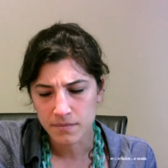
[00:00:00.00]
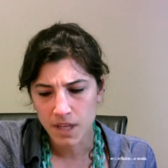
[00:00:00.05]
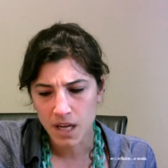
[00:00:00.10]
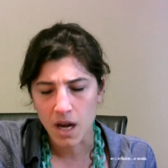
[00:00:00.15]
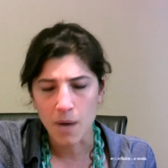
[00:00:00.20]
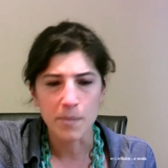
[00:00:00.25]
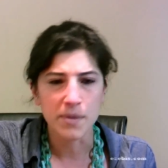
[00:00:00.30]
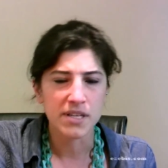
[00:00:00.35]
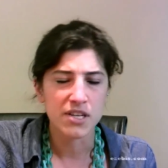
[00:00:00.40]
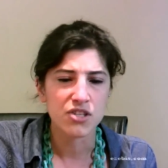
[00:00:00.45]

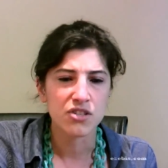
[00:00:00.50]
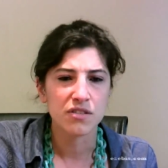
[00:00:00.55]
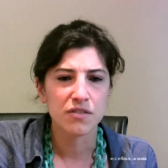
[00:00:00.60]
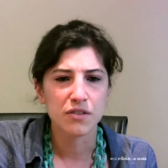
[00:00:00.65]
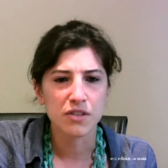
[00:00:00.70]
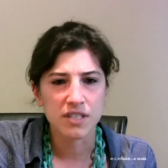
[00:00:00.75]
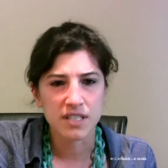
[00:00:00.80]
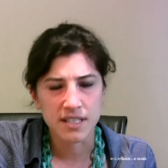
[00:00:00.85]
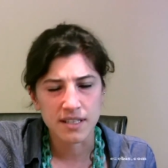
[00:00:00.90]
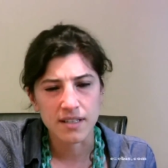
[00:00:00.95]
competition
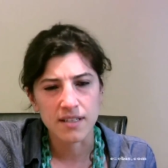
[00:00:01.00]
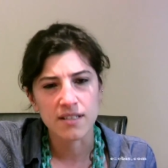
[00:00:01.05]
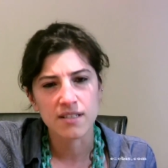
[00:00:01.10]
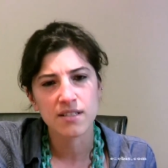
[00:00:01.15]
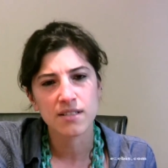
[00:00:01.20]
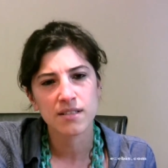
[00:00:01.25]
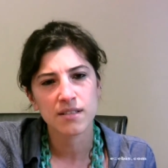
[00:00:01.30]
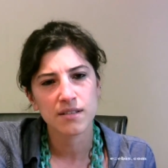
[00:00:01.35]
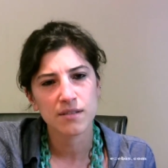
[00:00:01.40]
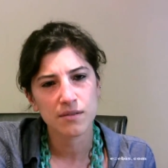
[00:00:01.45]
for
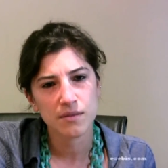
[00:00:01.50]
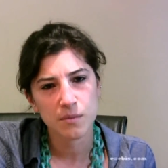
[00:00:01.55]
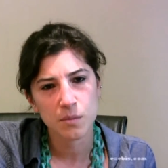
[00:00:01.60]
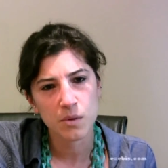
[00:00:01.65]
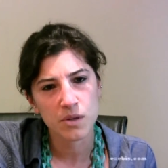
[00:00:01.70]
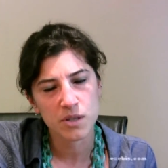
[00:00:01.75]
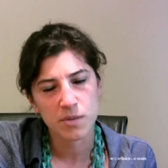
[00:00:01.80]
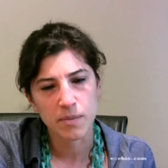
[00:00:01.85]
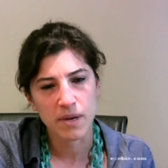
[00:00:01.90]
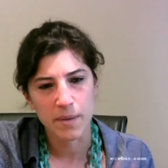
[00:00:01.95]
deals,
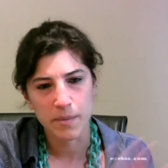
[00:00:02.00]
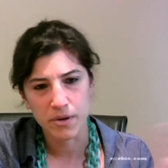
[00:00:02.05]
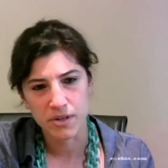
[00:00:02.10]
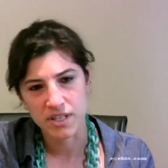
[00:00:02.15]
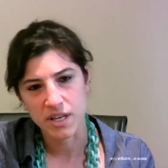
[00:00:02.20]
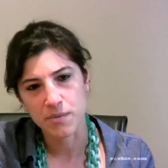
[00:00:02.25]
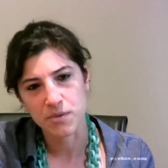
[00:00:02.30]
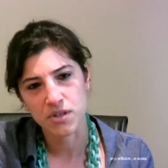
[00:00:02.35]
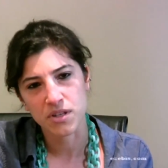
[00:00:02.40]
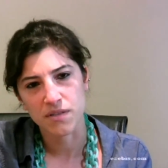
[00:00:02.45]
was my
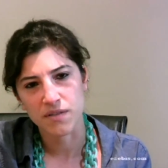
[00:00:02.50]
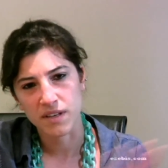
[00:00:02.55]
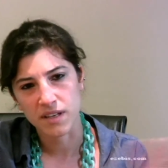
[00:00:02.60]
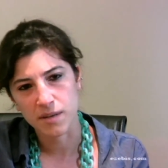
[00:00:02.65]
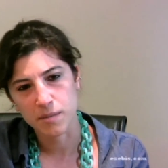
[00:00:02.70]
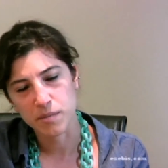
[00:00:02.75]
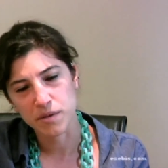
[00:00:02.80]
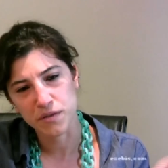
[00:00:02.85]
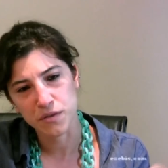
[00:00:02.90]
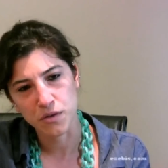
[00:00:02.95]
perception of
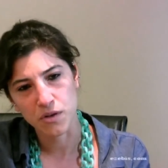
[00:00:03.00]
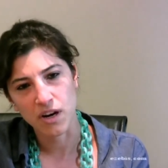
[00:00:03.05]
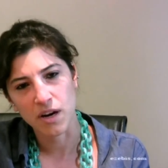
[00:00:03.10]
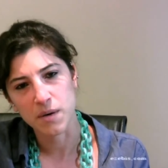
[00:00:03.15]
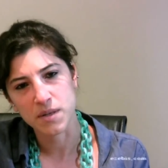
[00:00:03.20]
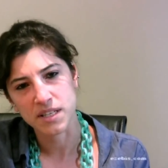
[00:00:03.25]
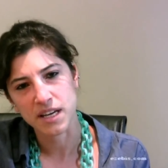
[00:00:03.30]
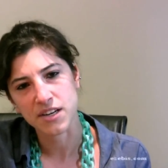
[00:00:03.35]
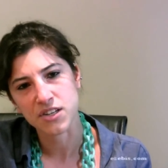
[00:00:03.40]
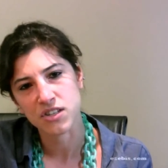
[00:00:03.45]
it before I
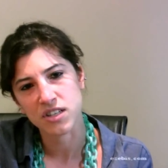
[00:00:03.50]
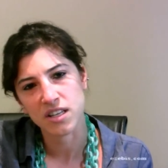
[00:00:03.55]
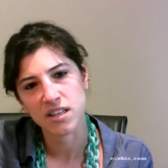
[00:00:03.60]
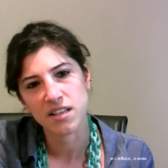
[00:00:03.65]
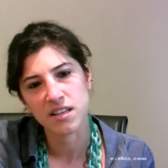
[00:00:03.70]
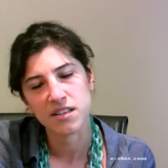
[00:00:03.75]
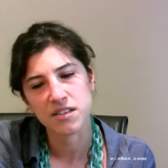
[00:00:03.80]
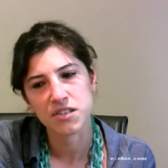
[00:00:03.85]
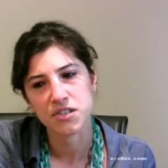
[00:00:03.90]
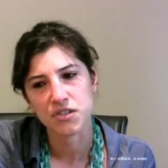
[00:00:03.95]
was actually in
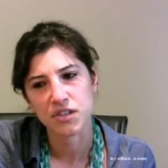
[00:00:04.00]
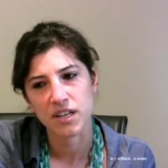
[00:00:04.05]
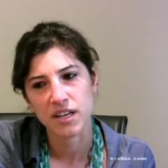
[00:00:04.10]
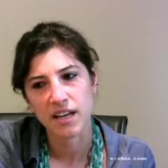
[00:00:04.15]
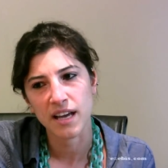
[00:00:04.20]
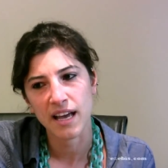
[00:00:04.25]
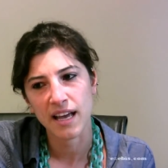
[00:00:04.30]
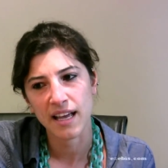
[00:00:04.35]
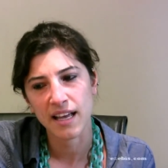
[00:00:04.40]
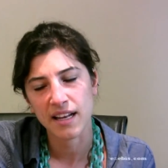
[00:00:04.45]
the industry. Okay.
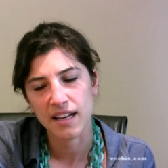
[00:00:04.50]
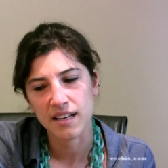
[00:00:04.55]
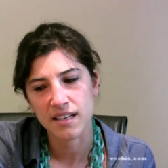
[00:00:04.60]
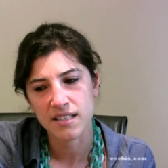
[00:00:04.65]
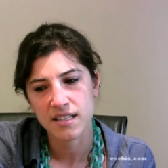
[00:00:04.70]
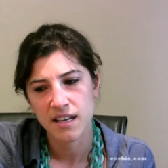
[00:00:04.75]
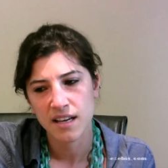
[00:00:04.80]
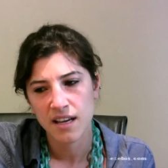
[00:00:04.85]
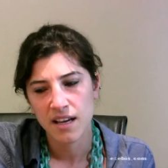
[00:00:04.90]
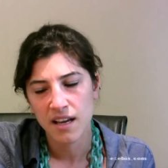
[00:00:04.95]

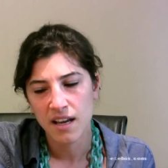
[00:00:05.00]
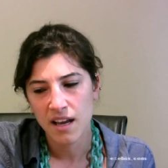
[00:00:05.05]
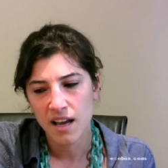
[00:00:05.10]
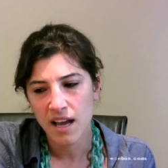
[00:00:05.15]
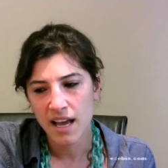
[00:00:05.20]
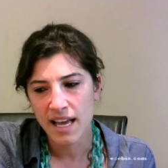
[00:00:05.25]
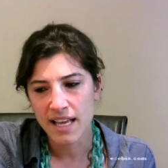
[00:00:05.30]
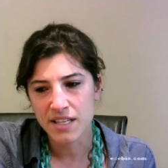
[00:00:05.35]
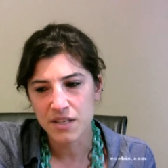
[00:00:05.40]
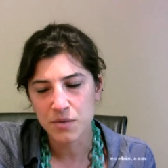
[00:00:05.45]
And
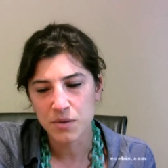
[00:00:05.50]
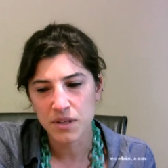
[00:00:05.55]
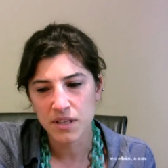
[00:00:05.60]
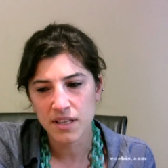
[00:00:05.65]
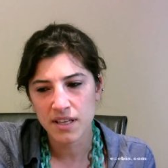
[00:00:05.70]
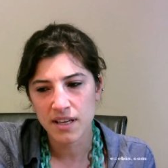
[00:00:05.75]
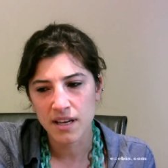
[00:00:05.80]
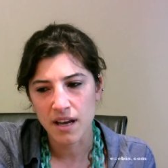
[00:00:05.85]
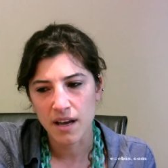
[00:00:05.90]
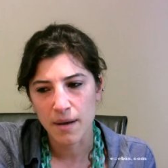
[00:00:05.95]
it's
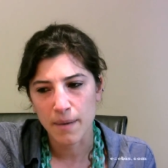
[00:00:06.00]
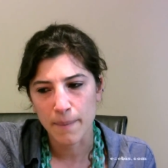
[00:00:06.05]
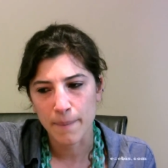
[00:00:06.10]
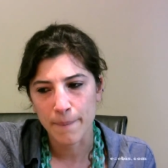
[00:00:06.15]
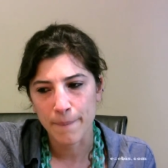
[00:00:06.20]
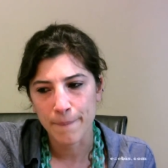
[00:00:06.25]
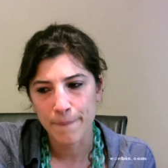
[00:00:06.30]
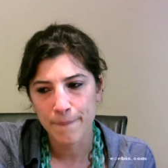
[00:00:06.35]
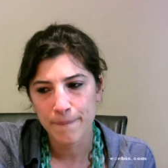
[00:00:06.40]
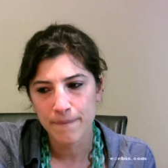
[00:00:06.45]
really
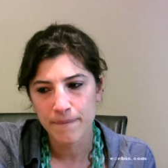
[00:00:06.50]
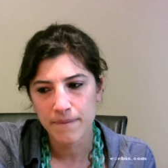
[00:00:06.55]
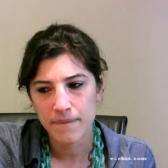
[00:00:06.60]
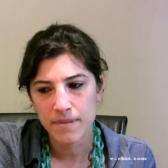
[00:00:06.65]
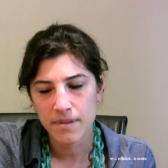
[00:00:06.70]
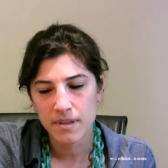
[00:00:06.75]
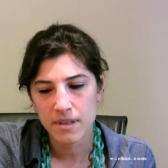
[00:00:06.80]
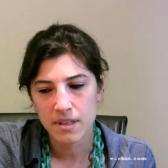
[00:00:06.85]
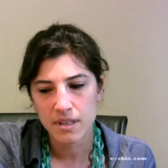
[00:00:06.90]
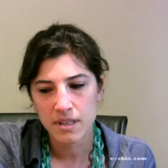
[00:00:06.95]

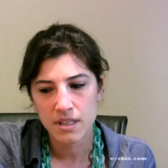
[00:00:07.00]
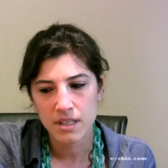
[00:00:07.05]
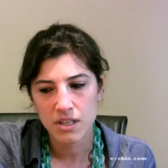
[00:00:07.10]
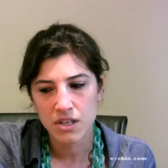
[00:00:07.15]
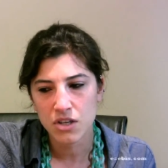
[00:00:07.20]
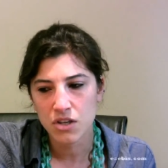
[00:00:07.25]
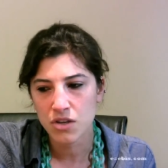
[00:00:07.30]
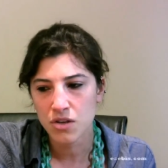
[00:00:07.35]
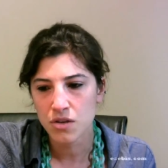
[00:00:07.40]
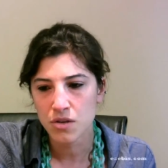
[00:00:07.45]

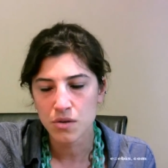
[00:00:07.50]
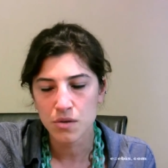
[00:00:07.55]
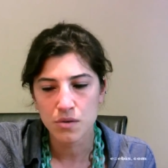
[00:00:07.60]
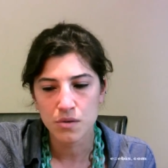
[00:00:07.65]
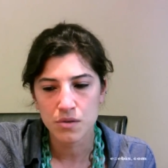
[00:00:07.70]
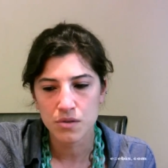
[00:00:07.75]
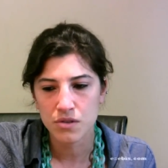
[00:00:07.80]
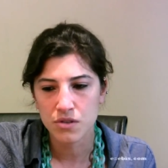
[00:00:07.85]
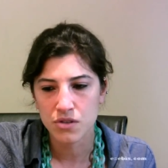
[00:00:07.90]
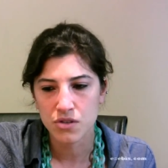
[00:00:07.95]

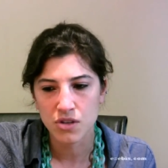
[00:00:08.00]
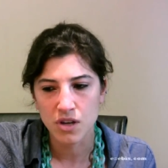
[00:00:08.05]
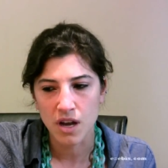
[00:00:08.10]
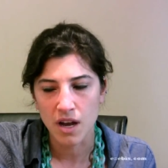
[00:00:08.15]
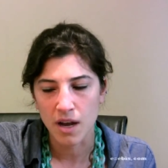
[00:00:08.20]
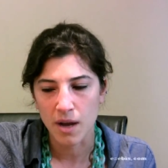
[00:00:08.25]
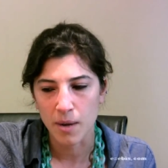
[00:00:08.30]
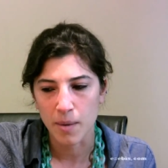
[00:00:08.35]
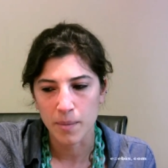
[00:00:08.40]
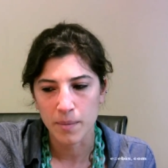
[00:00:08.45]
huge
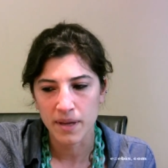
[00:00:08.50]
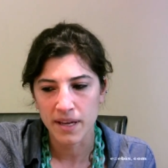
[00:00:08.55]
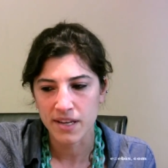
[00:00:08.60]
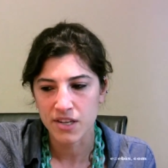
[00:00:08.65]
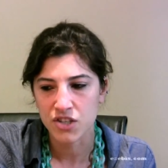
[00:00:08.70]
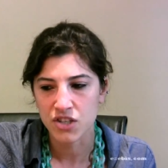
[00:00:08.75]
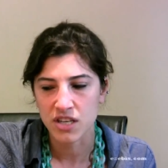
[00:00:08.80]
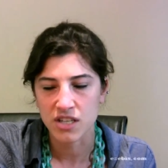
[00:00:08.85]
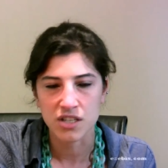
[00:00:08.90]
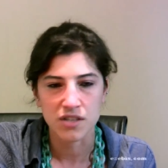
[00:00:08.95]

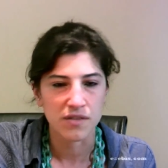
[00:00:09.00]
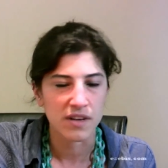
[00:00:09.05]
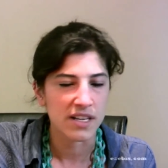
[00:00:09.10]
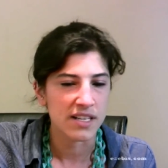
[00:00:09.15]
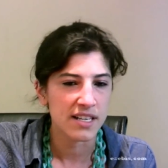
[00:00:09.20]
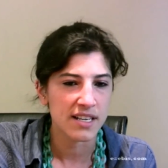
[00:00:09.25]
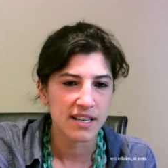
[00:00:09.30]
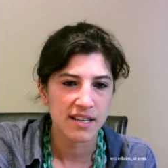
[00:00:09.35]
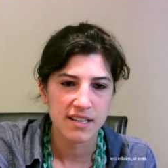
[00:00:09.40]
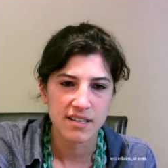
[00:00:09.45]
exchange of
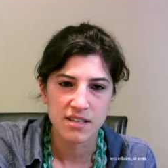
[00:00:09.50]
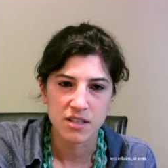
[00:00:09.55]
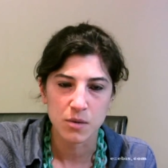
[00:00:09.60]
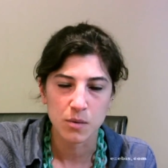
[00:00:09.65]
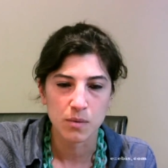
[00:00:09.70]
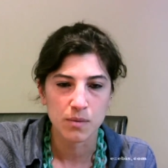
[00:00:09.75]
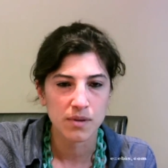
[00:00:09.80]
ideas,